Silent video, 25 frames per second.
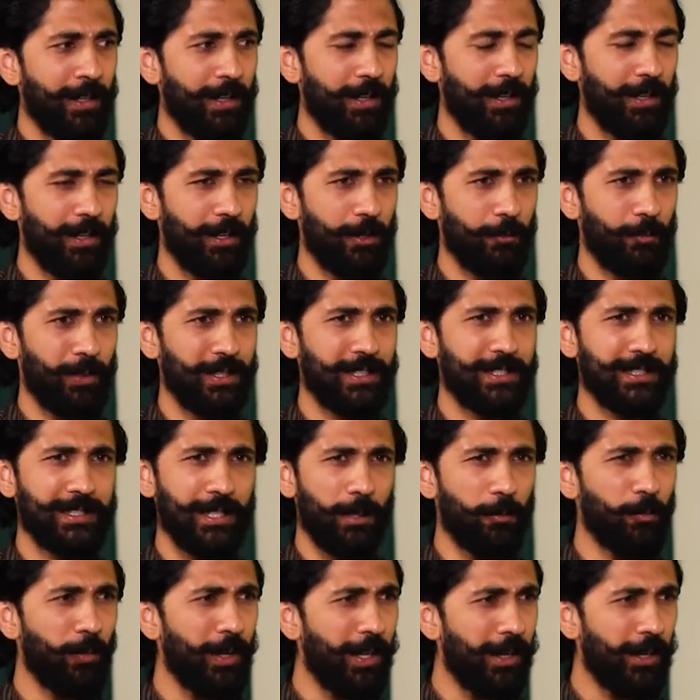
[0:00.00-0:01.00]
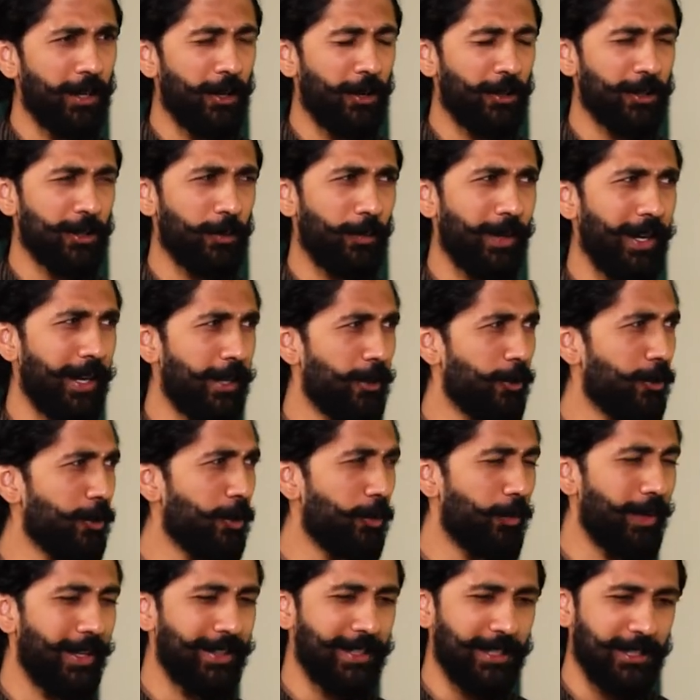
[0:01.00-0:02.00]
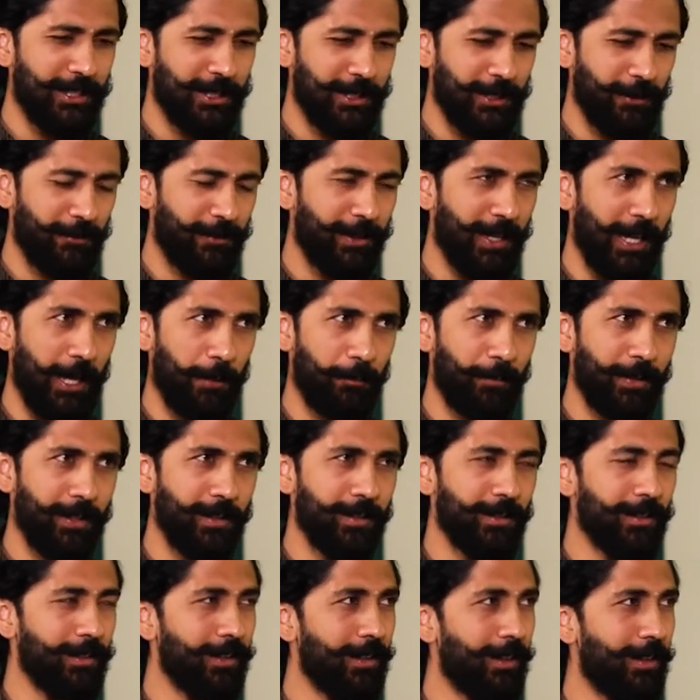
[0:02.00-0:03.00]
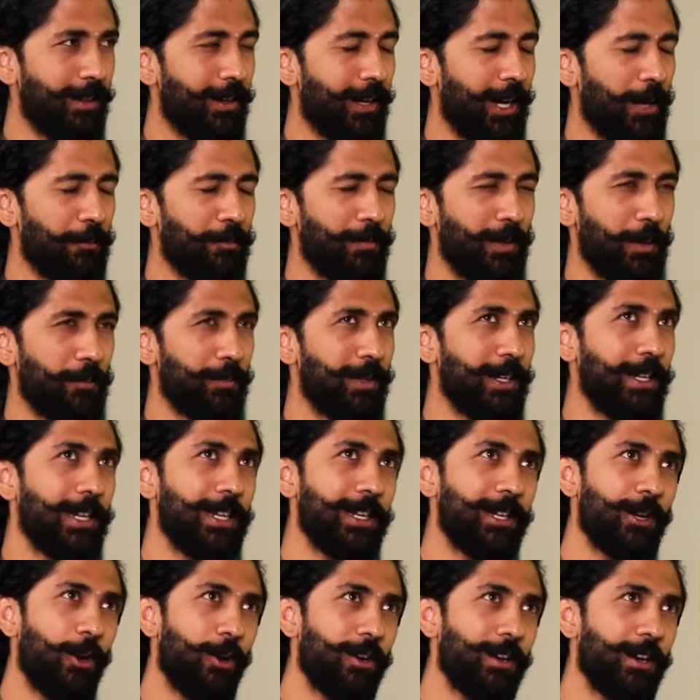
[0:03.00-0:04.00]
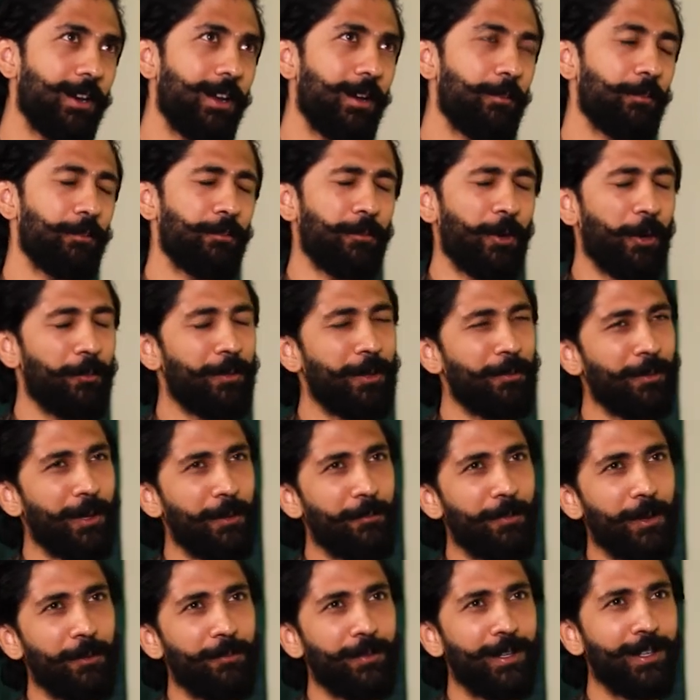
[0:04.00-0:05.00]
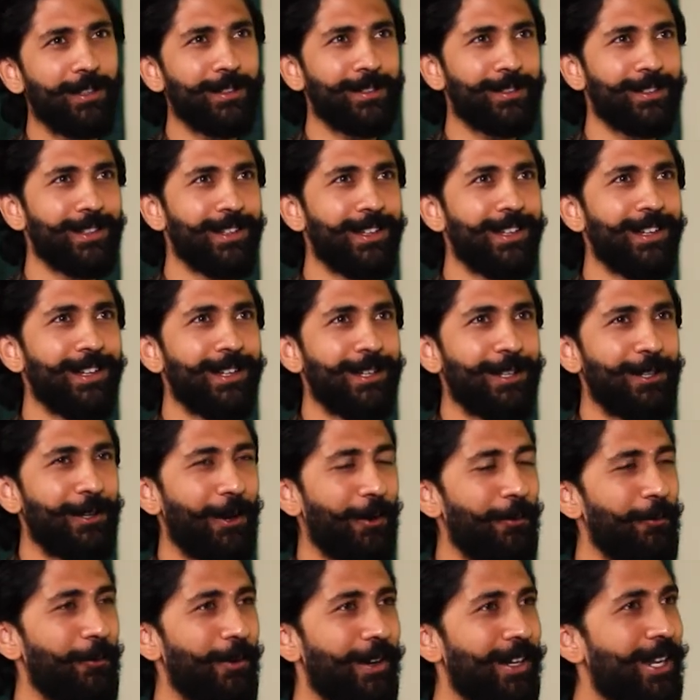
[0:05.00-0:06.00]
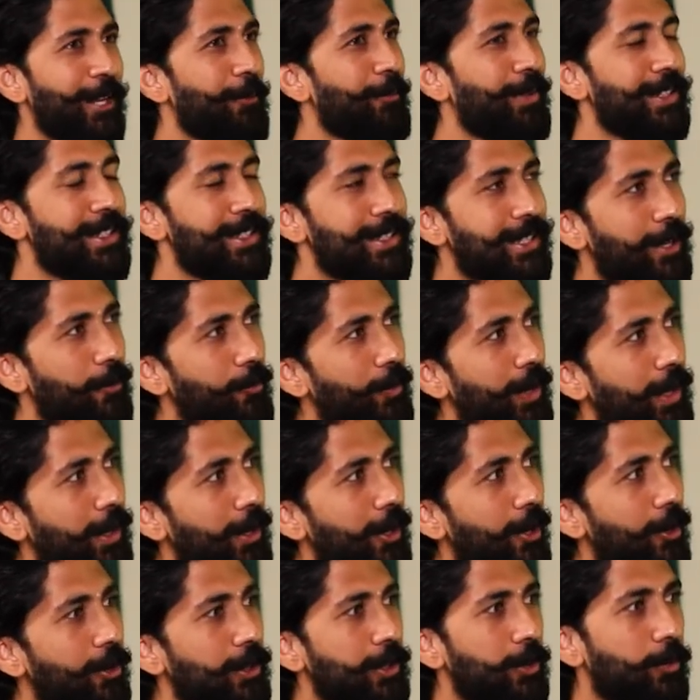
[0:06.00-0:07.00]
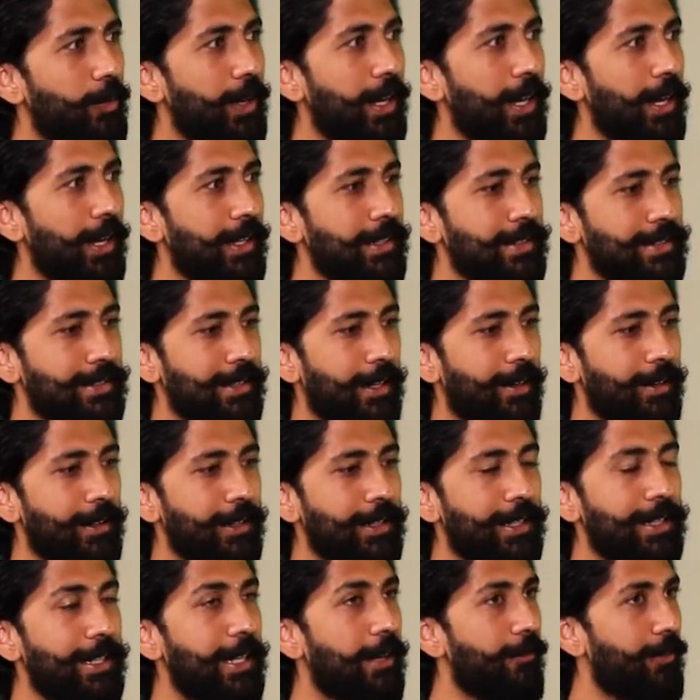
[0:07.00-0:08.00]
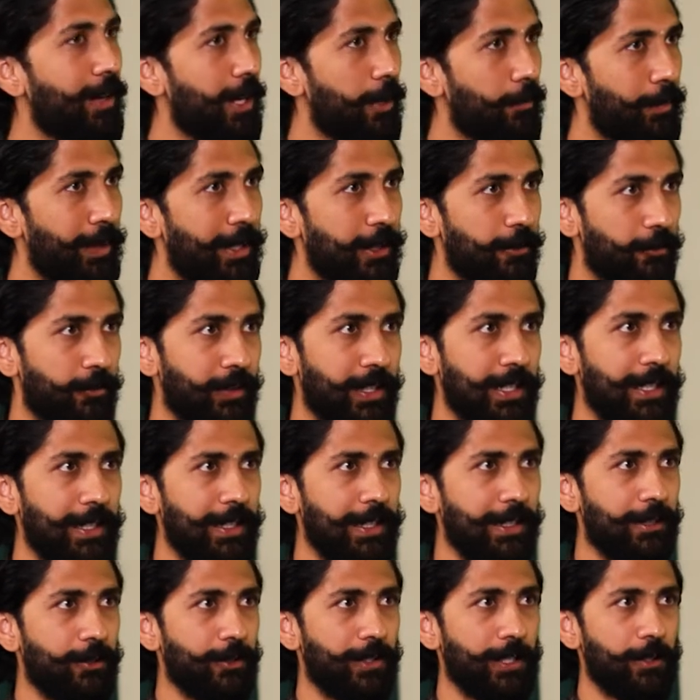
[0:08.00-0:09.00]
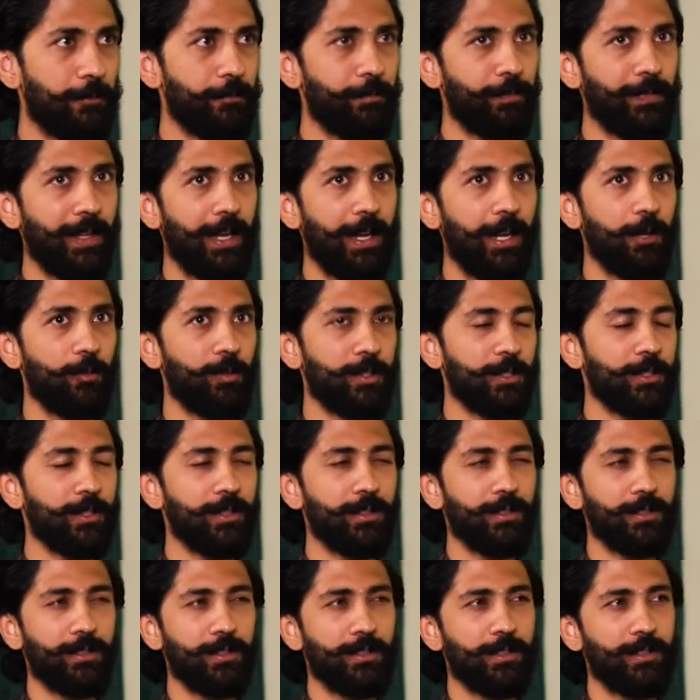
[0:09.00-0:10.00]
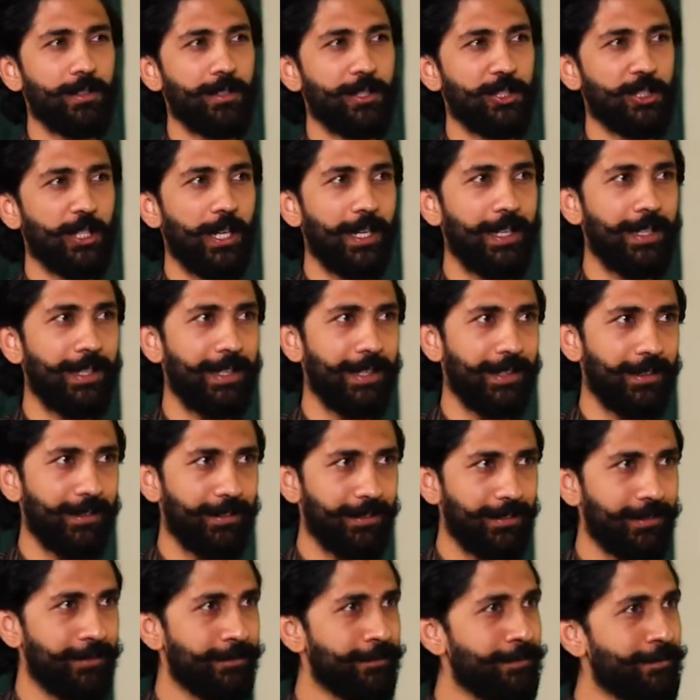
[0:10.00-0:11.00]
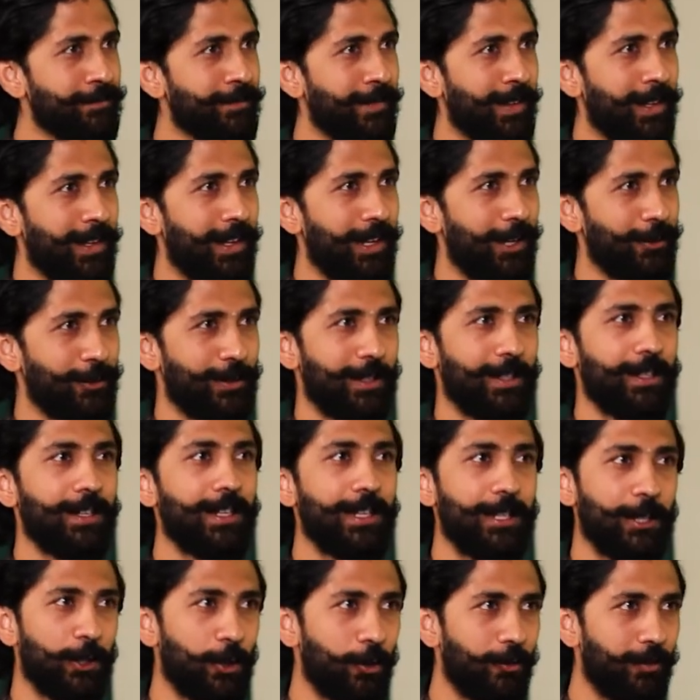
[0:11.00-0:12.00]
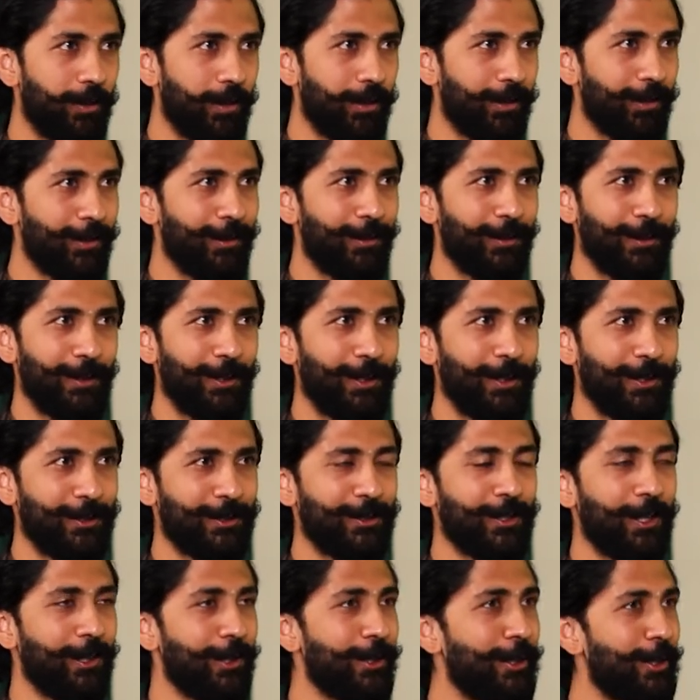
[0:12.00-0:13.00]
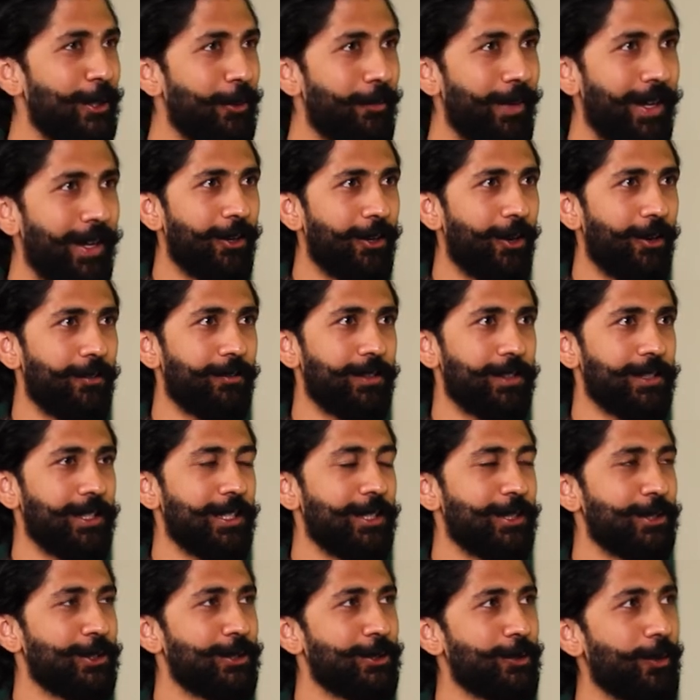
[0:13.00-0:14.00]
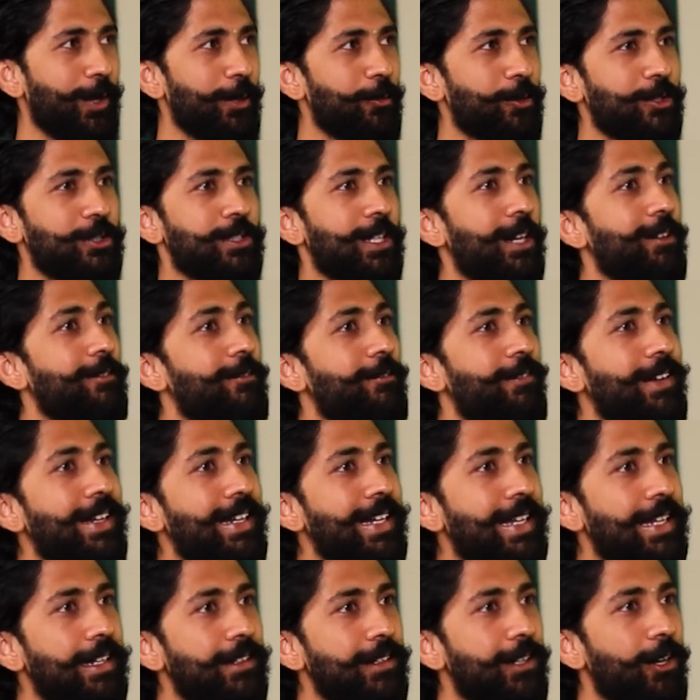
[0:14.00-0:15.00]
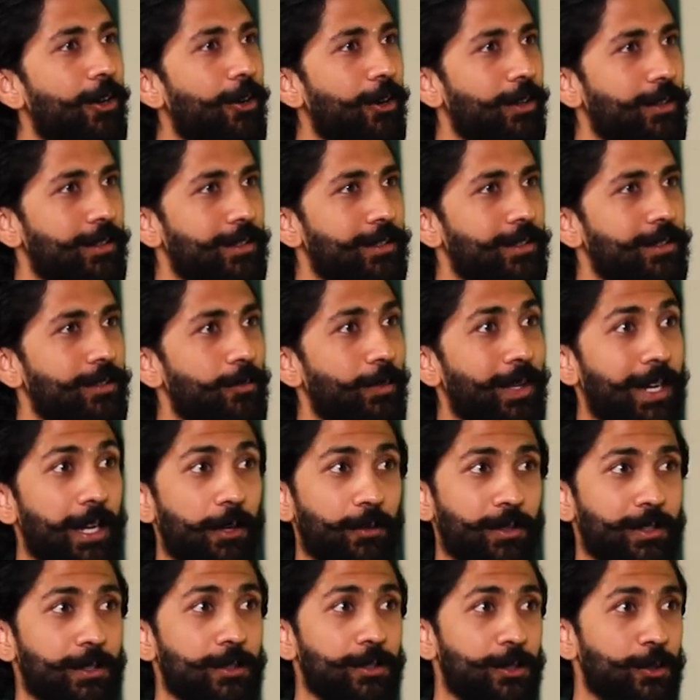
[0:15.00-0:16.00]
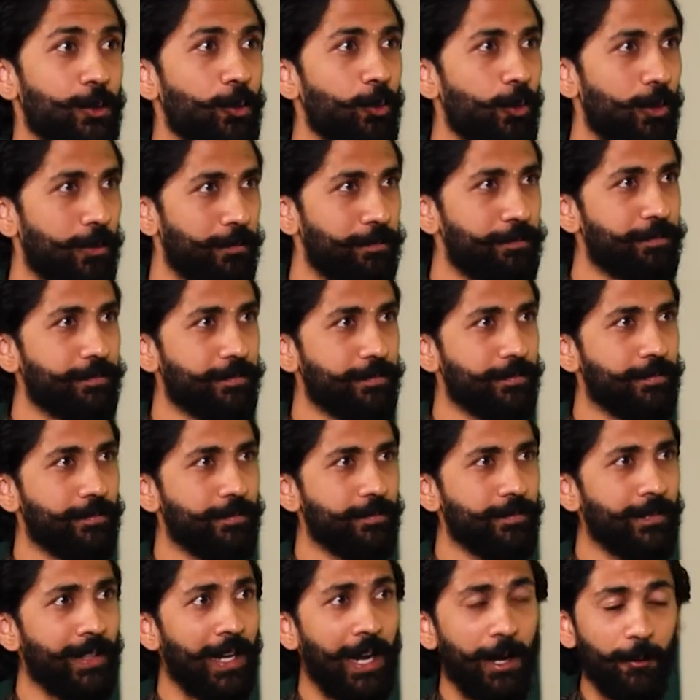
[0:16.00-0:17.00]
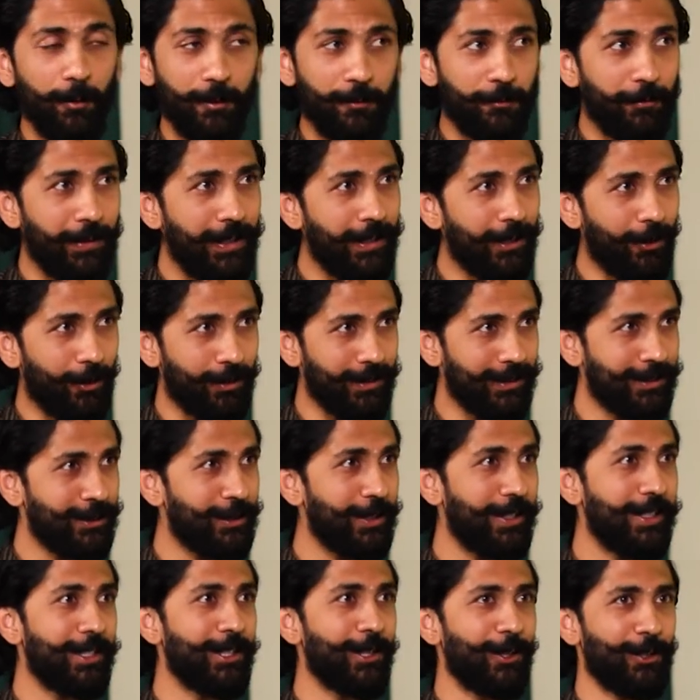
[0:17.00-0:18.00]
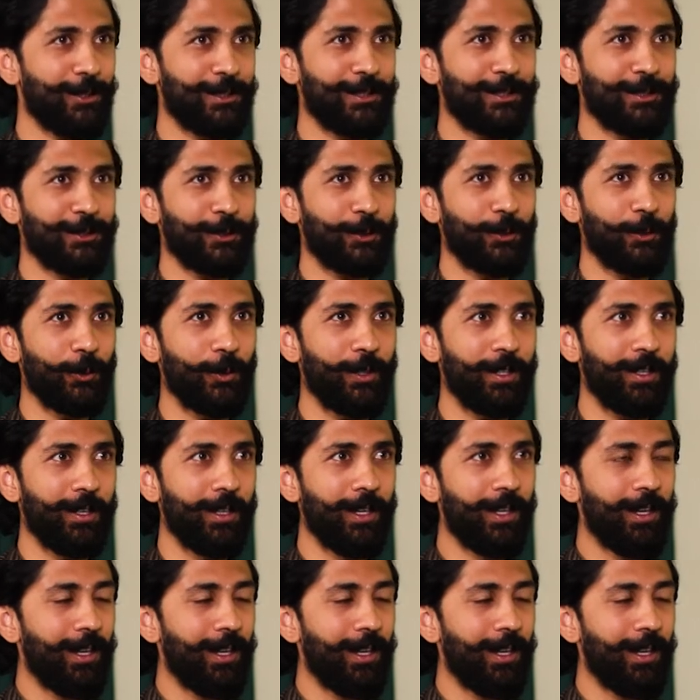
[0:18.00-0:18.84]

But somewhere along the way, I don't know where that shift happened. I'm really not, probably my memories not working, but somewhere along the way, I started to develop an affinity to them. I was a shy kid. I was a little introverted, struggled to conversation. So I would start feeding dogs when I was in school. I would feed all the street dogs in school.